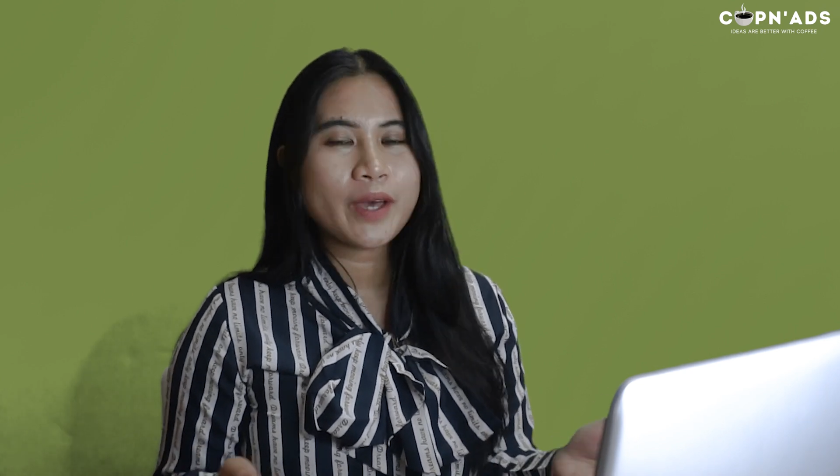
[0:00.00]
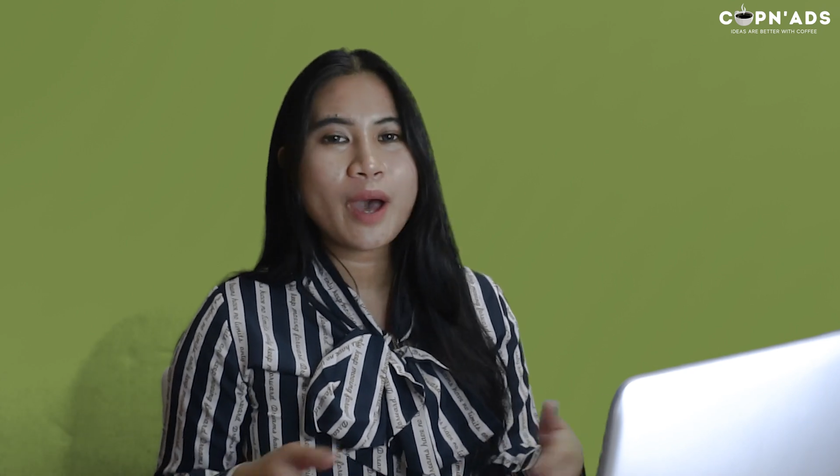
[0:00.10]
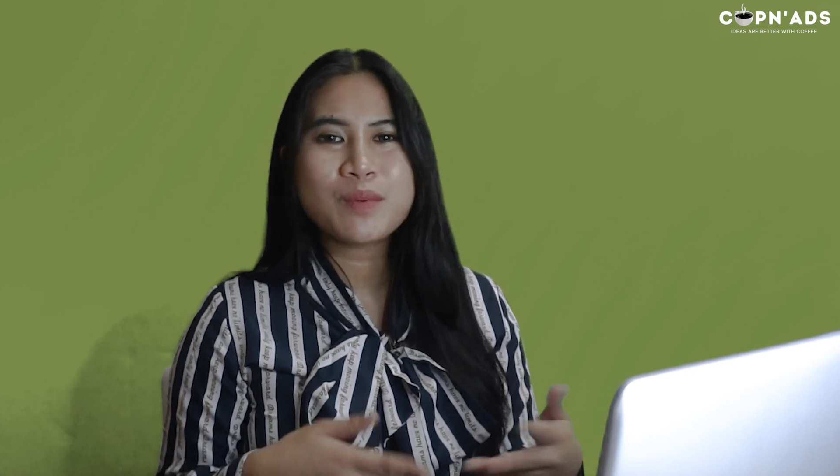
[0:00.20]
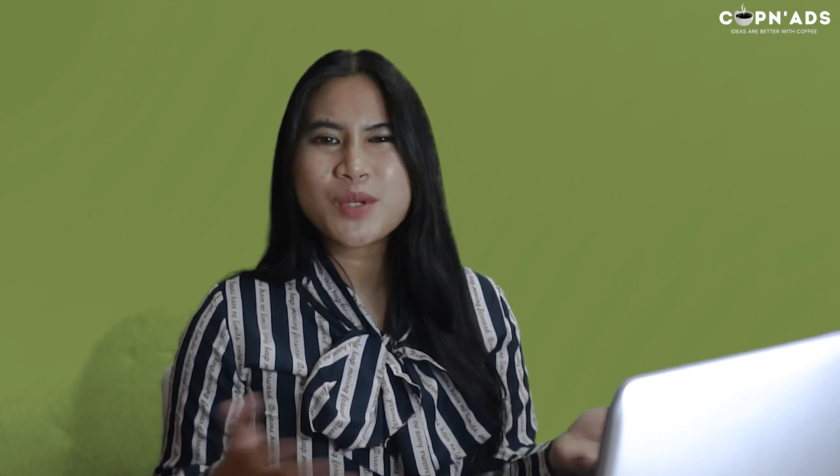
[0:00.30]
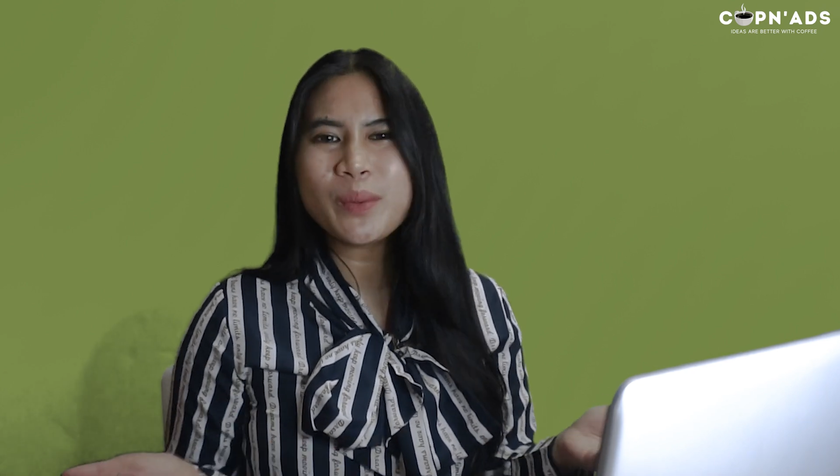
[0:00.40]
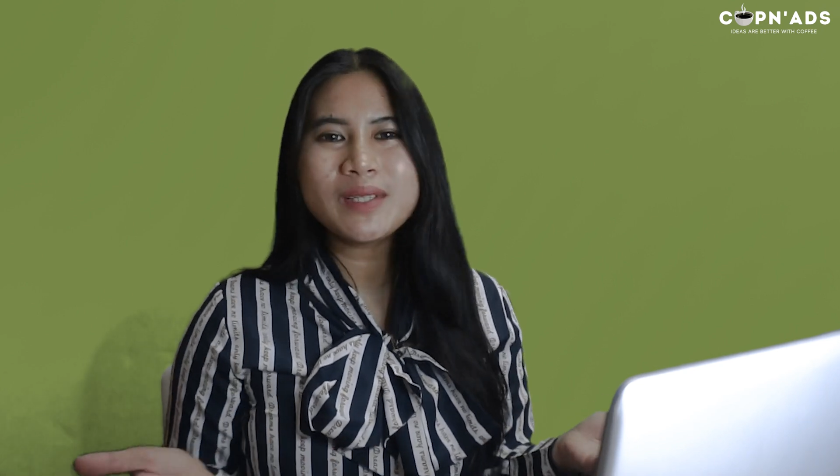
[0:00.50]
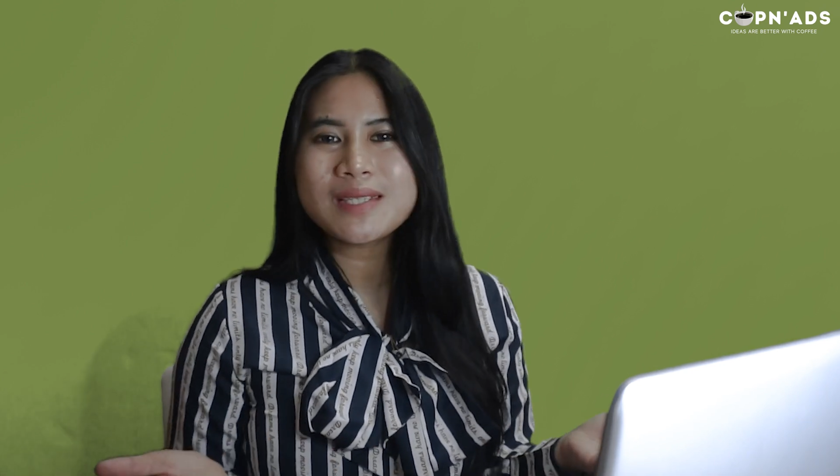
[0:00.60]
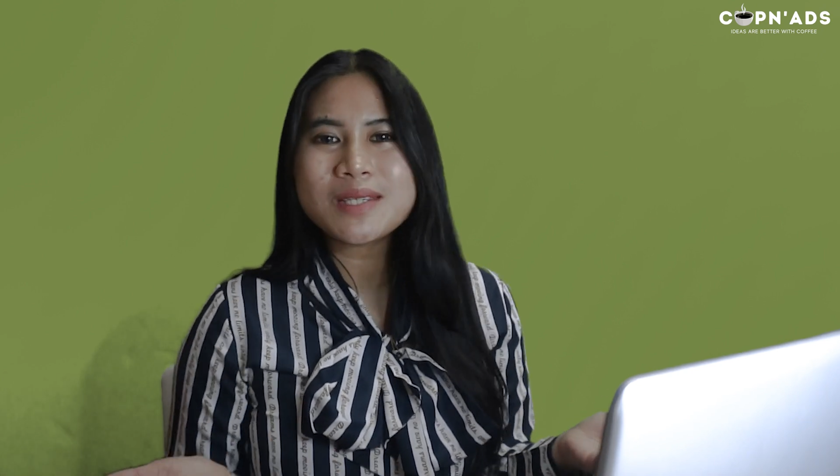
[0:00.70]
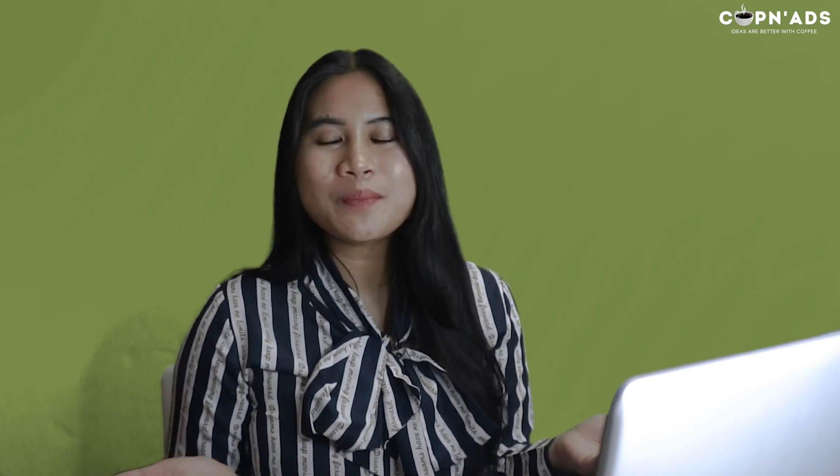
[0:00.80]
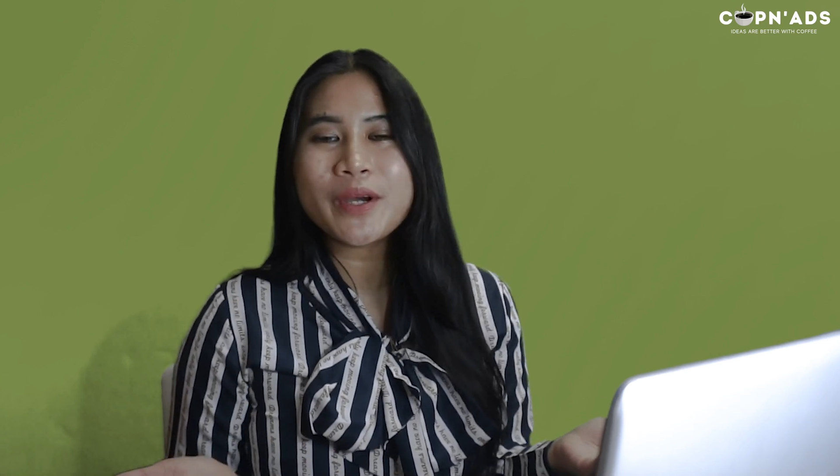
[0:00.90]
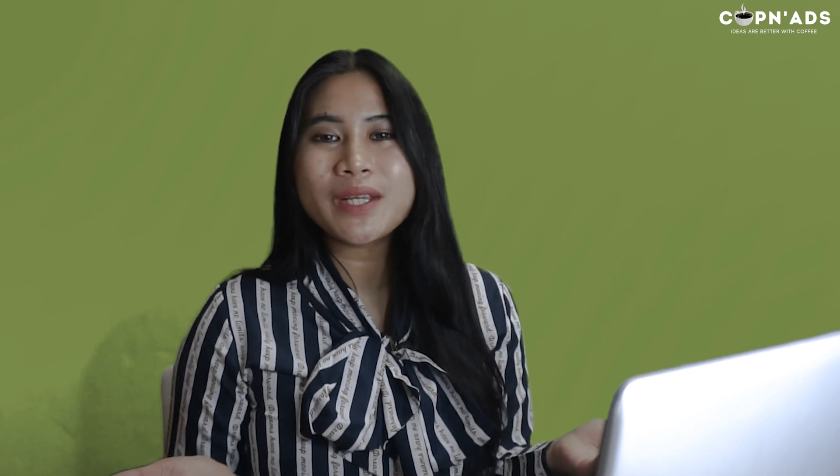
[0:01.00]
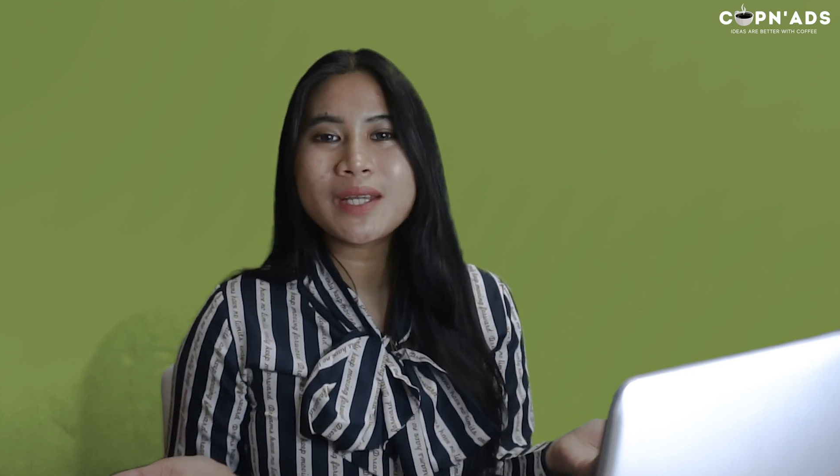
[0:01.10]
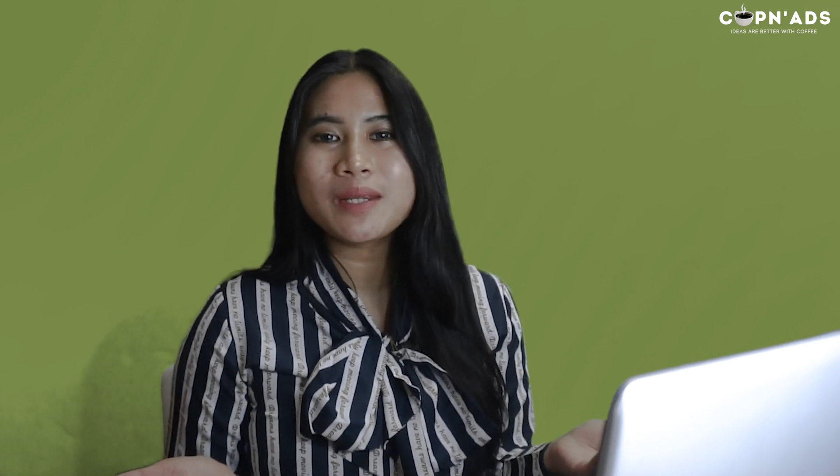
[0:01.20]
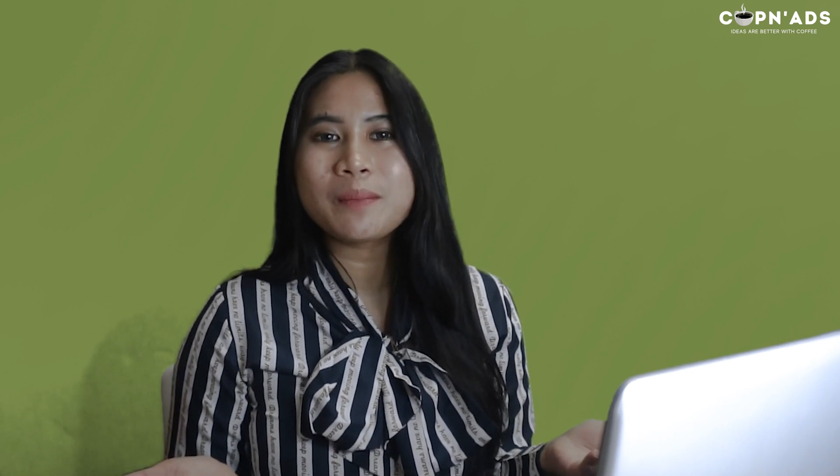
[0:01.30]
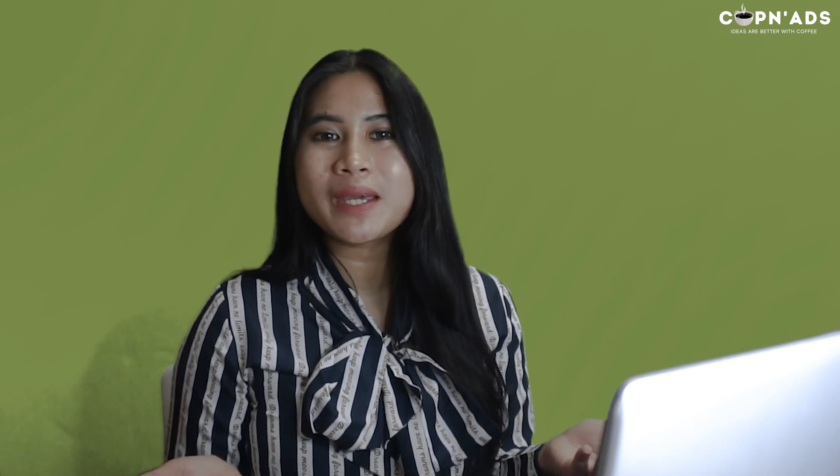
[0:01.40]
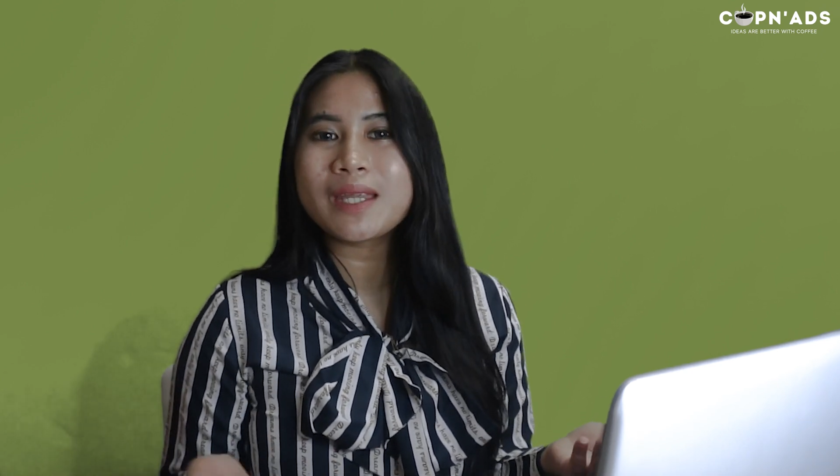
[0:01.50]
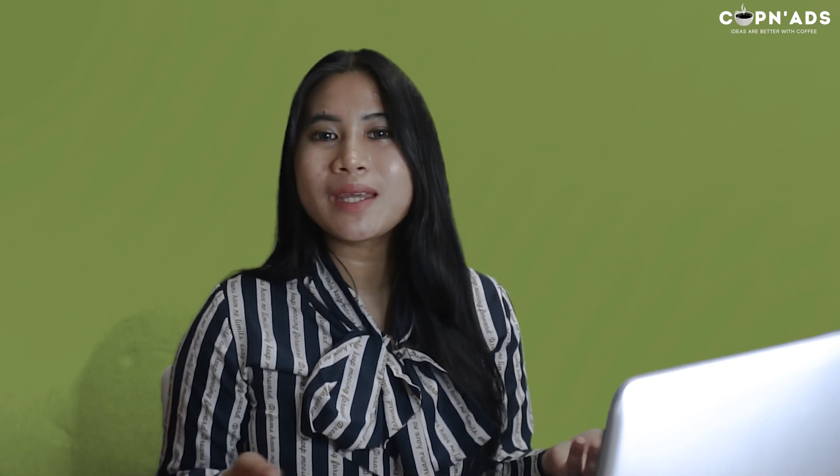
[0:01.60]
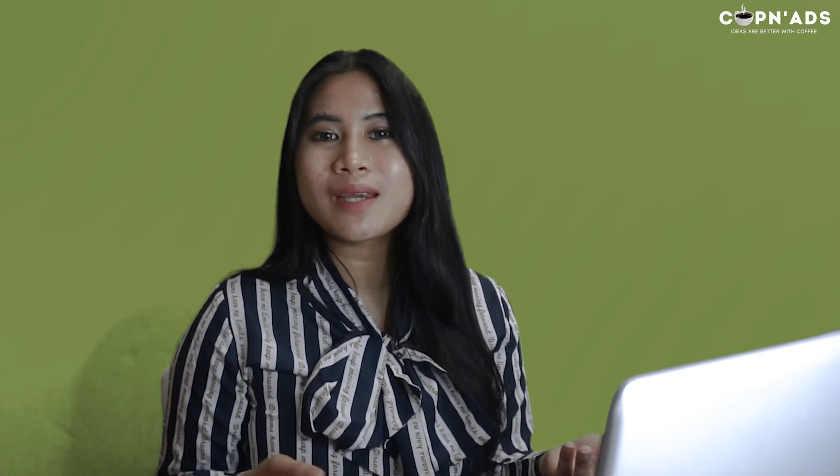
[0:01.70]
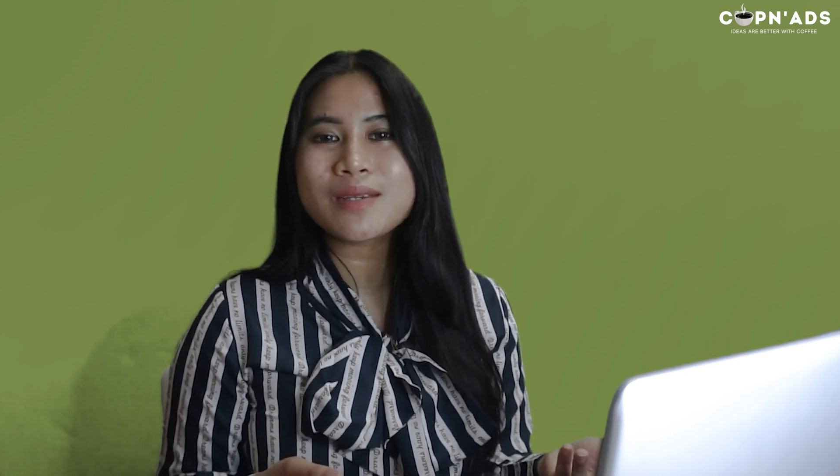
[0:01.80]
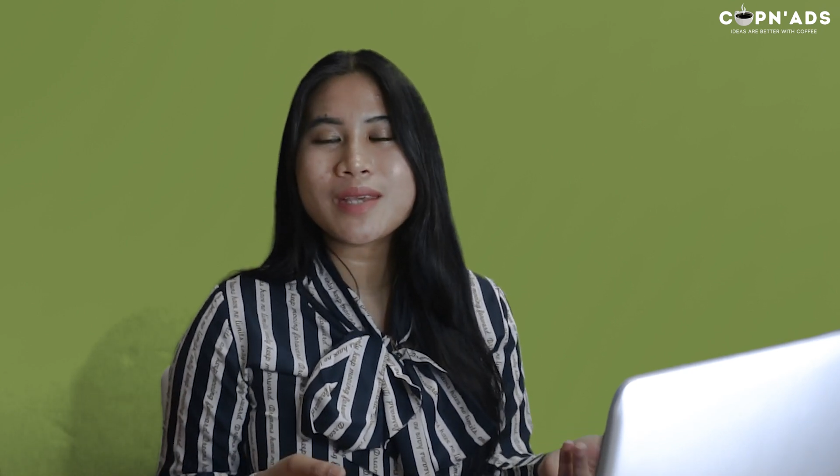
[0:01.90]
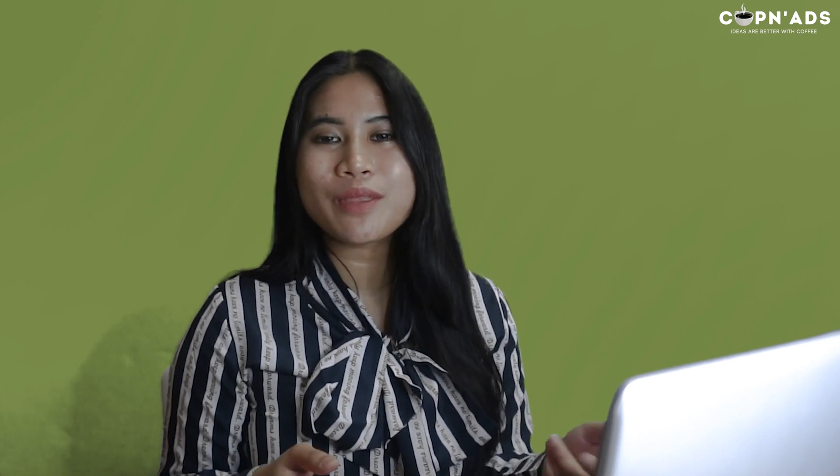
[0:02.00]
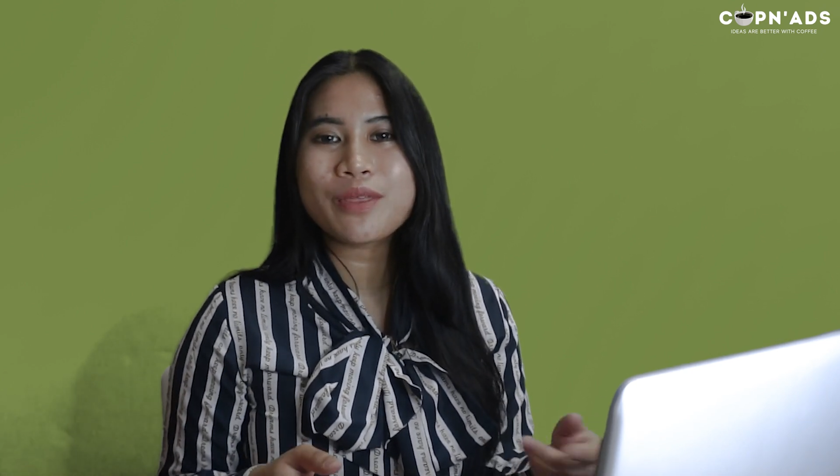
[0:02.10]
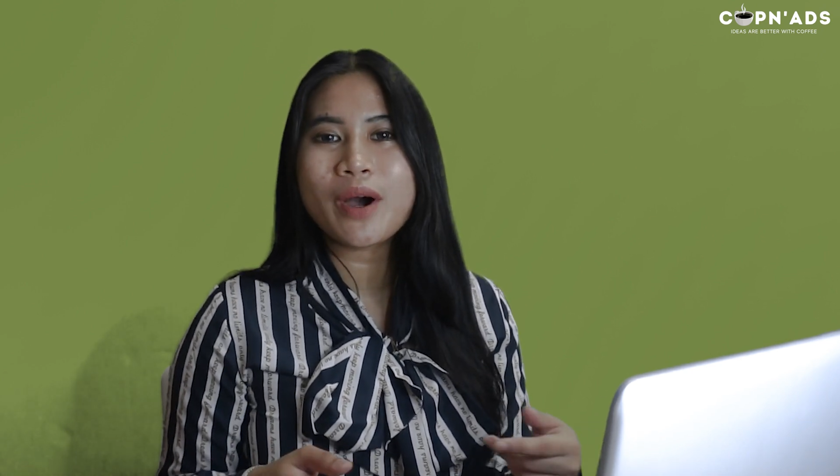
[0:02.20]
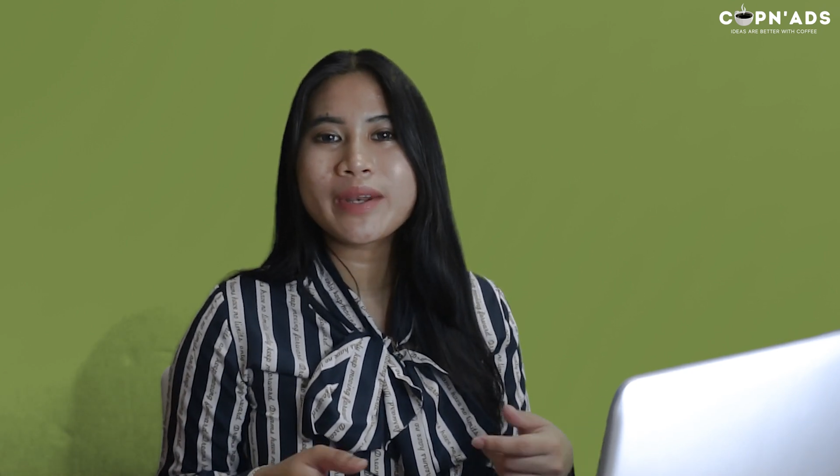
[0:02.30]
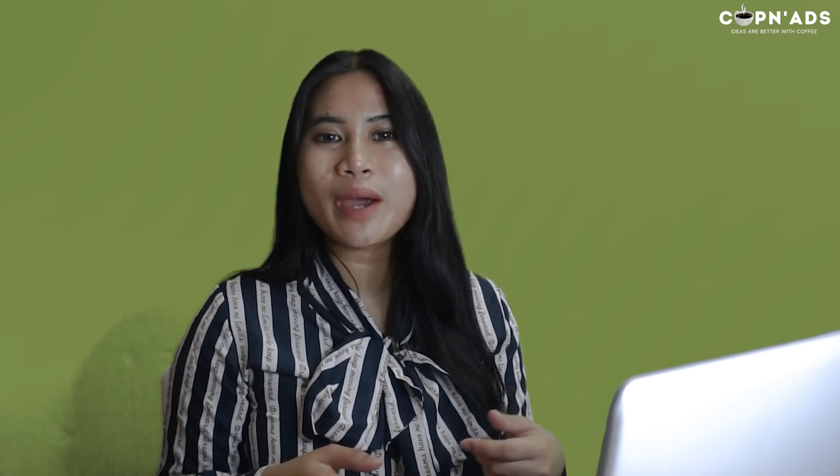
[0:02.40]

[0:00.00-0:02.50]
I was only disappointed in the beginning because I thought